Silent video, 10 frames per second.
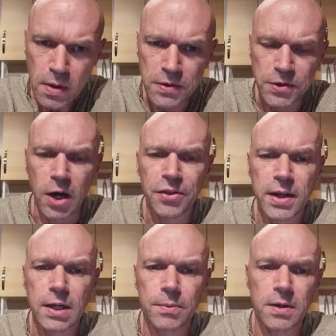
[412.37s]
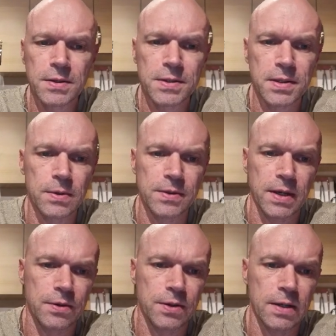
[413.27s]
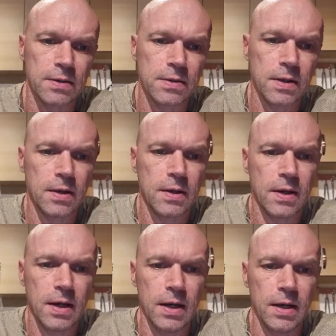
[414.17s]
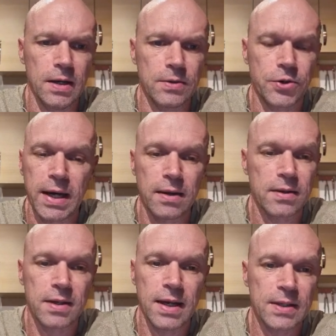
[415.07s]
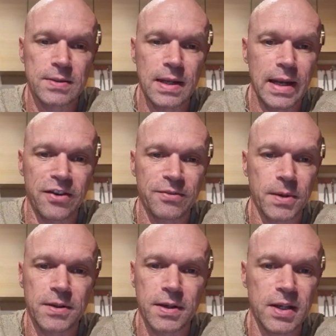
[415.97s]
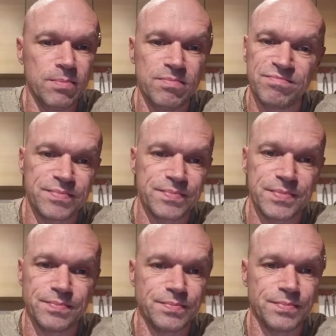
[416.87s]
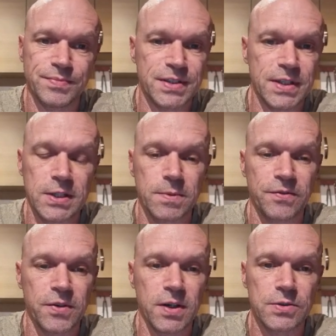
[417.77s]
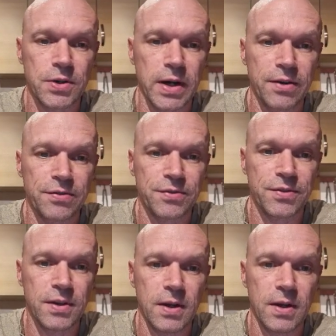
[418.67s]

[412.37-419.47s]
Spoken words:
So I think I'm going to stick with Sanchez. Trent, he hasn't left my team since my first draft.